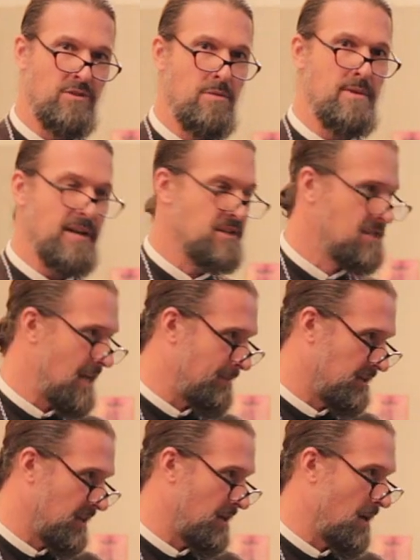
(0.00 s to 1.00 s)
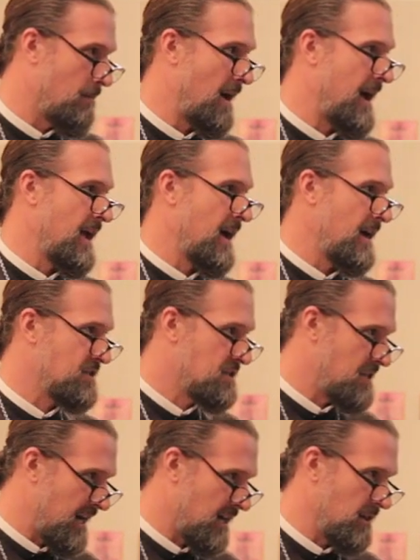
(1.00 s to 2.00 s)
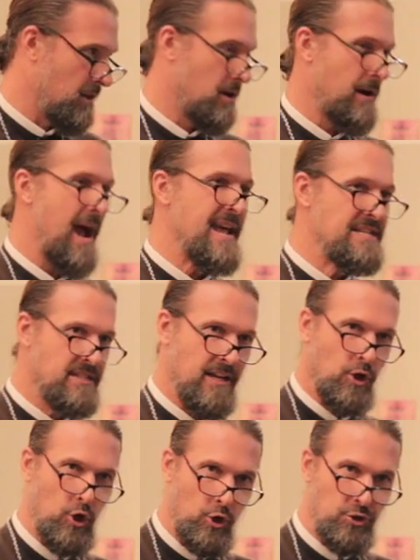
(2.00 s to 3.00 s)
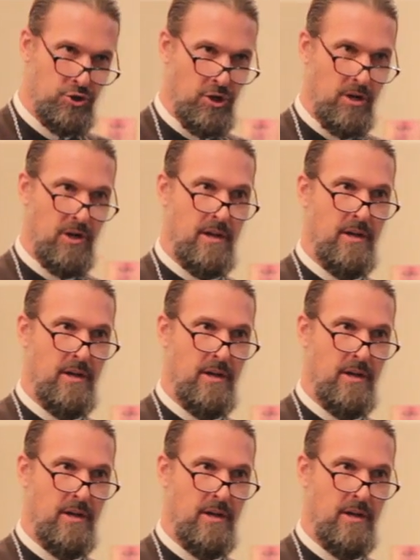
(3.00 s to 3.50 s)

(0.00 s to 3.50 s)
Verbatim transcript: to be accepted by a secularizing culture.